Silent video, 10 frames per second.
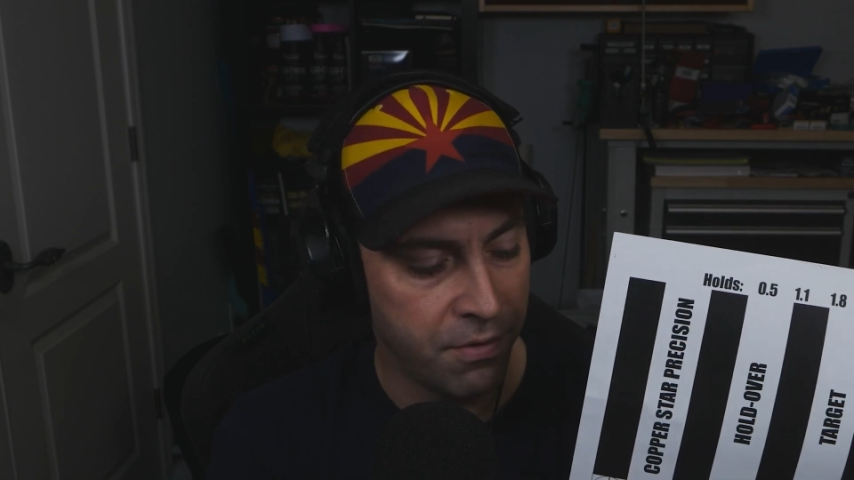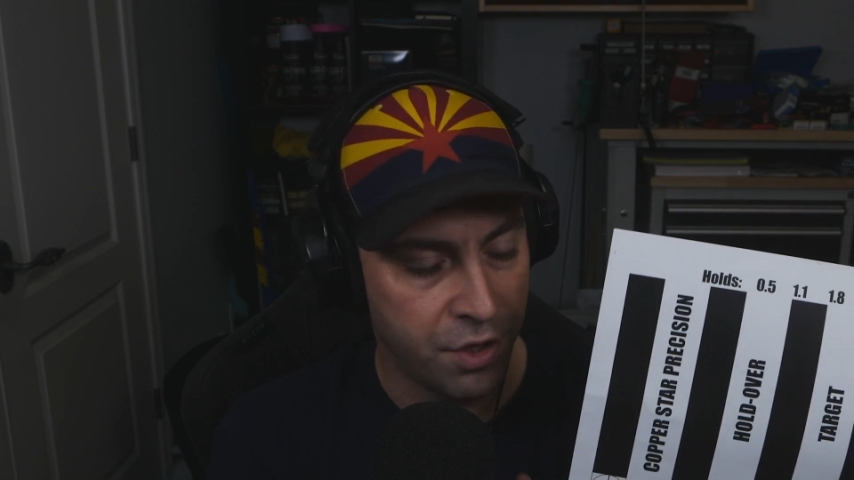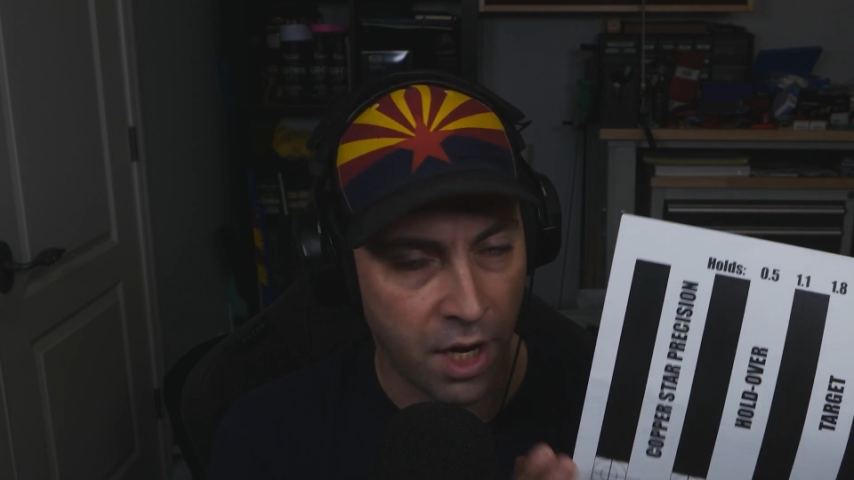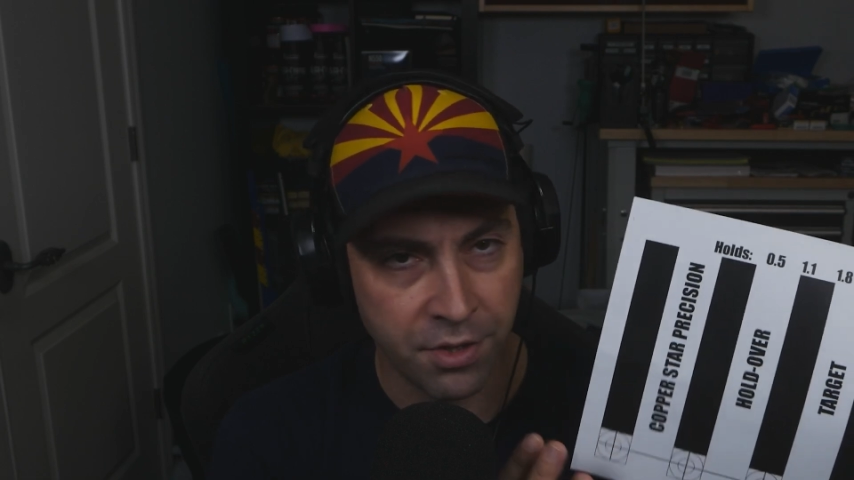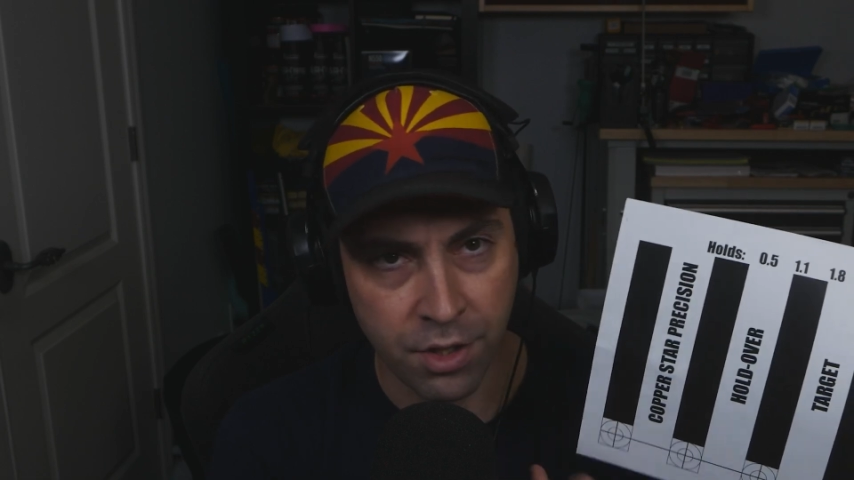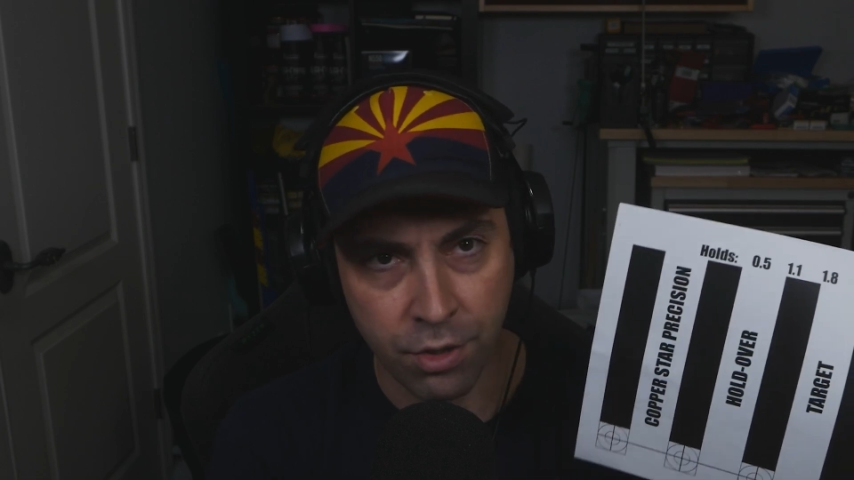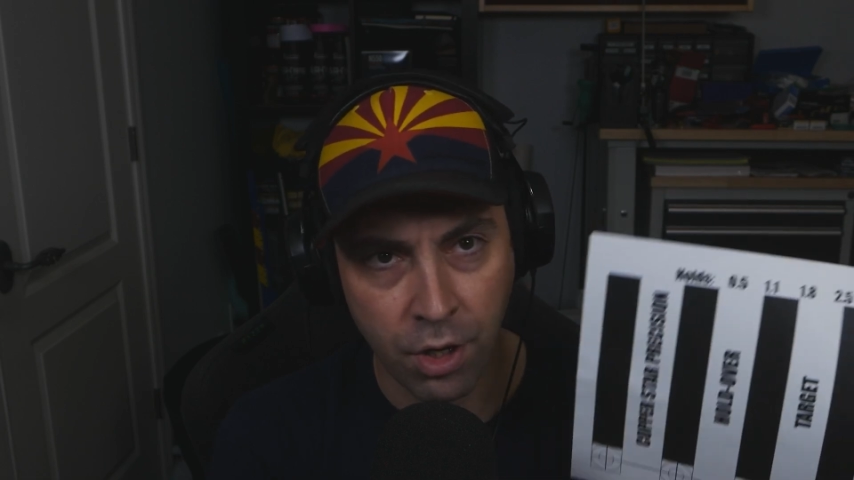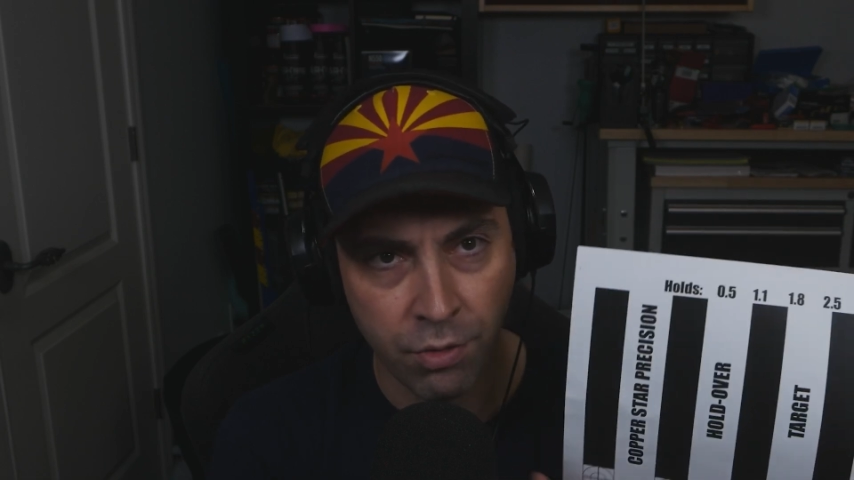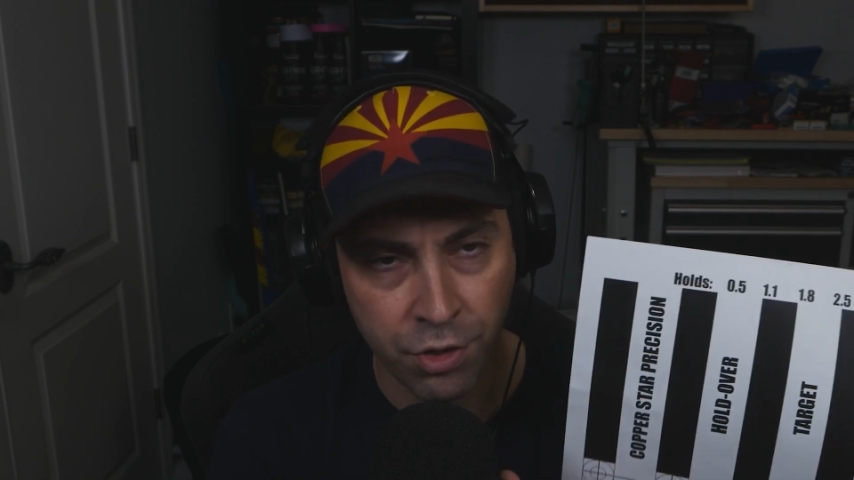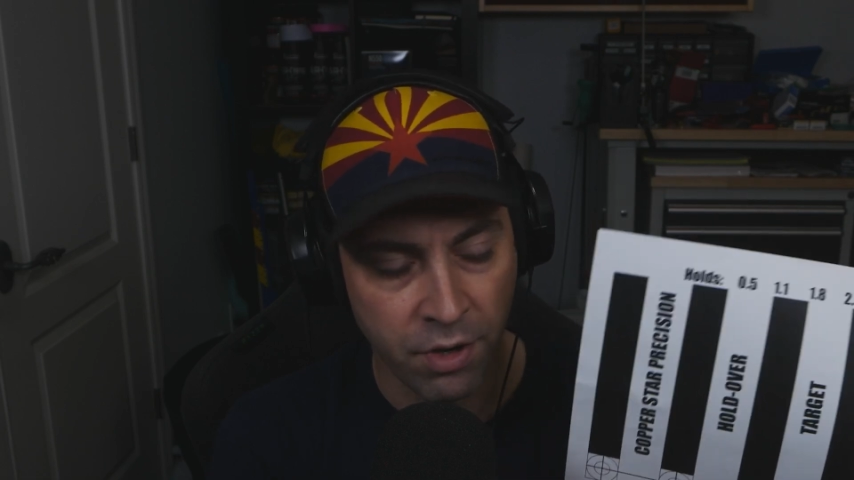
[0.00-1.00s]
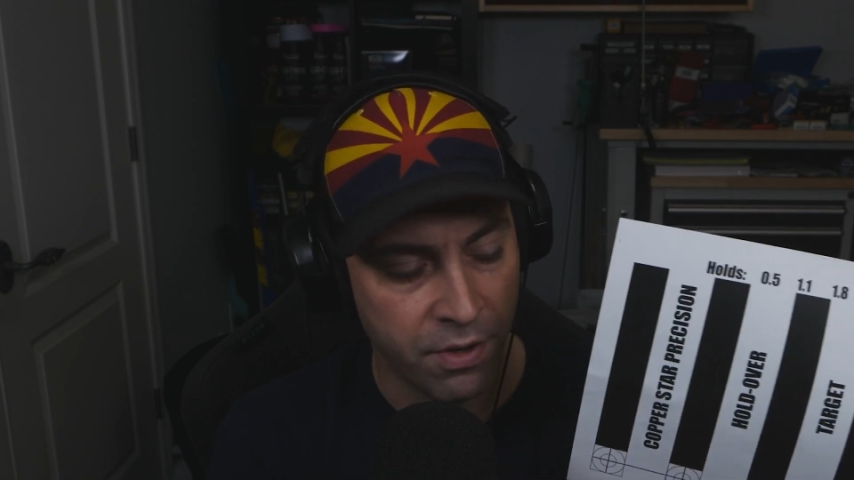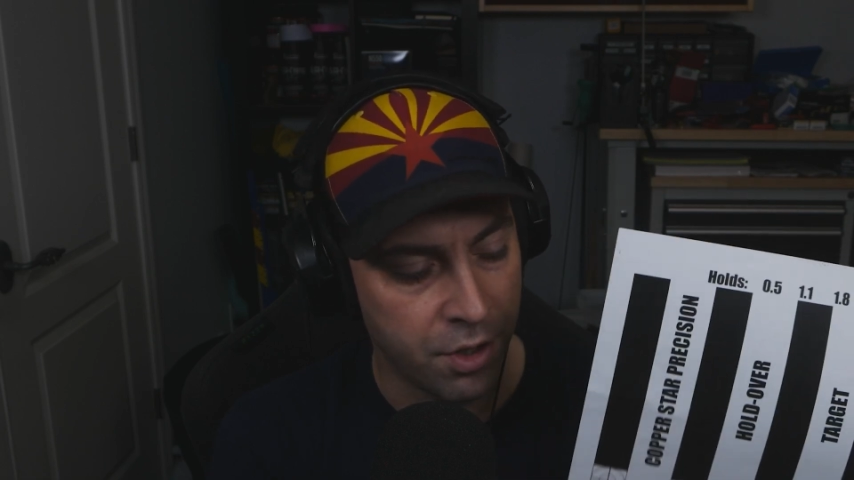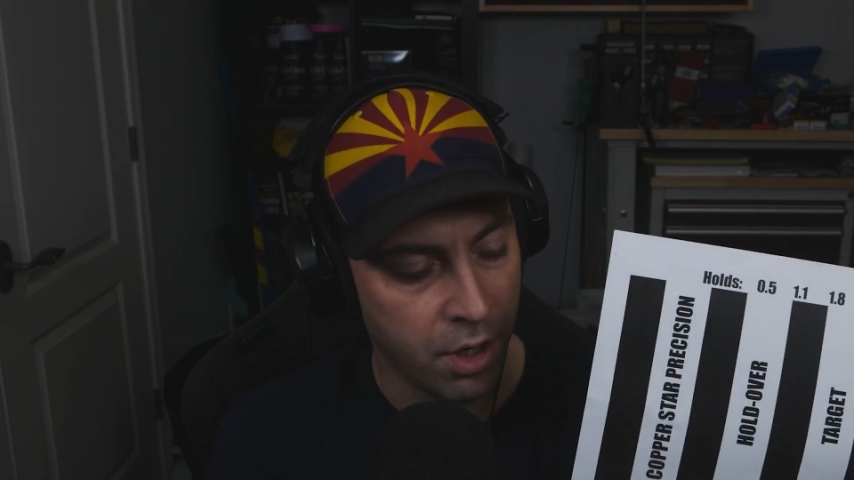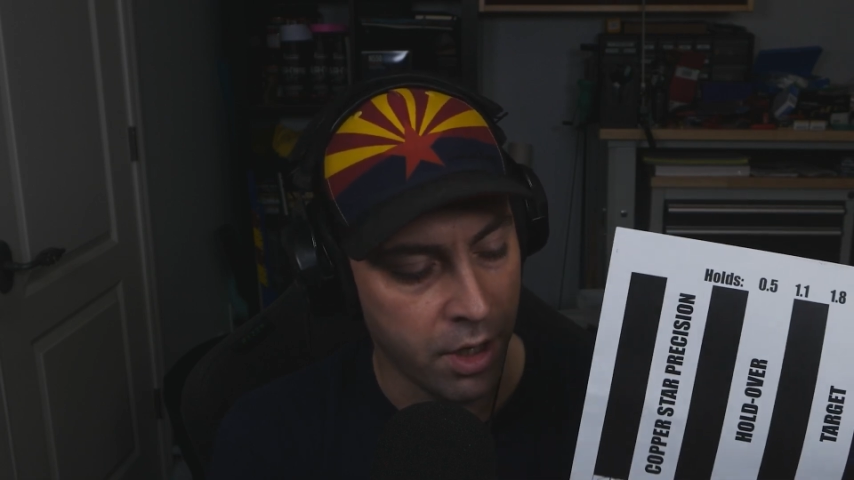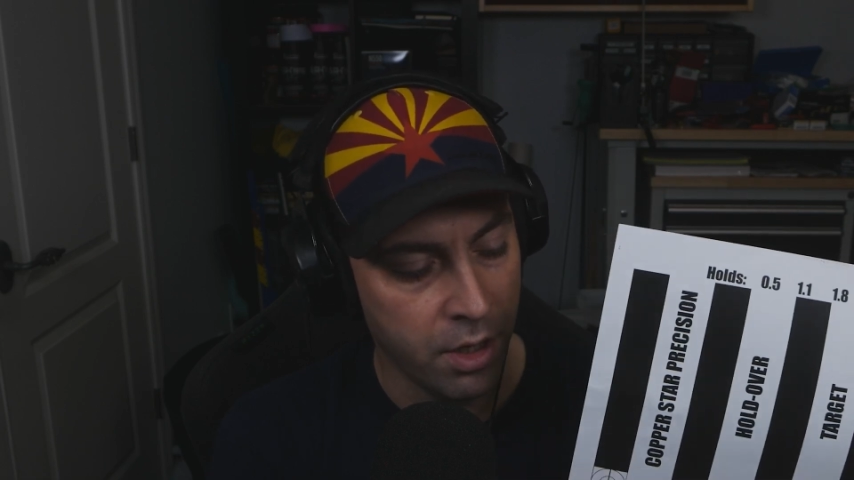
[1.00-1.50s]
shots and you go retrieve your
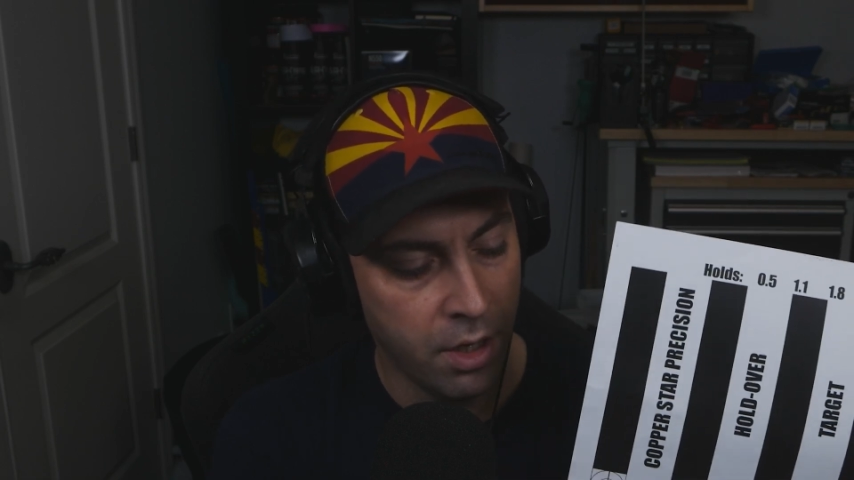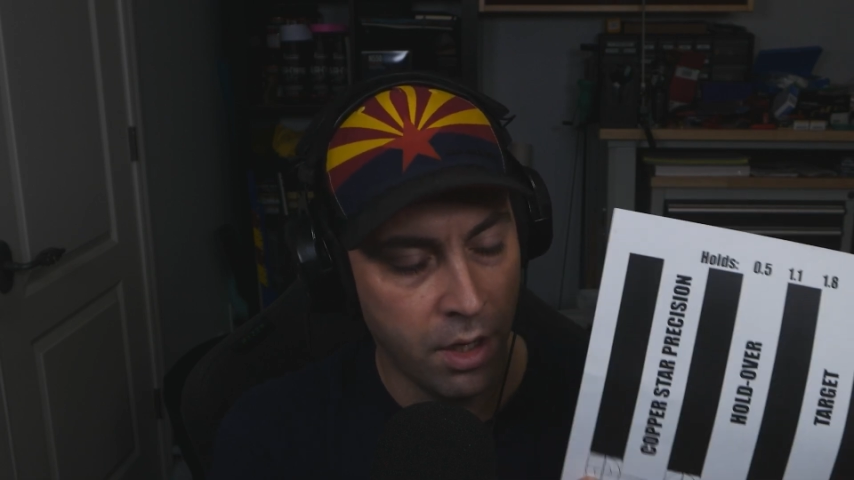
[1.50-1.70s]
target.